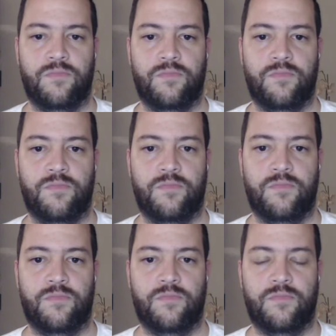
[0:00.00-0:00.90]

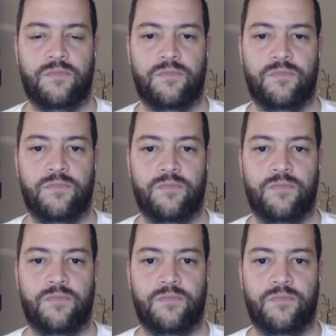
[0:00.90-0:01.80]

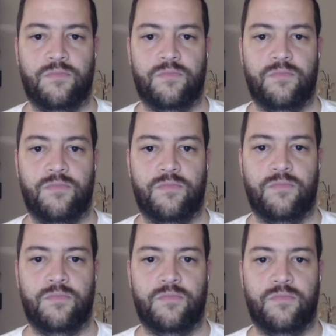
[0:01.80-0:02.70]

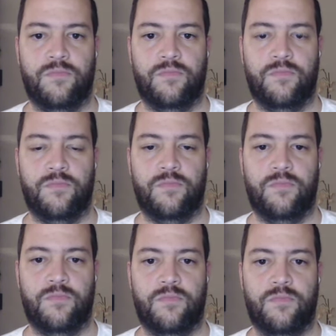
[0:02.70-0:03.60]

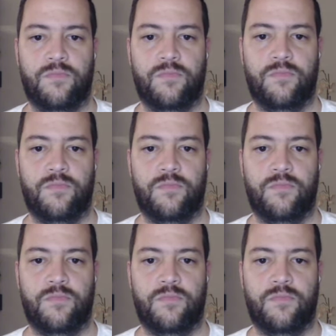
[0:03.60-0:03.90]
(silent)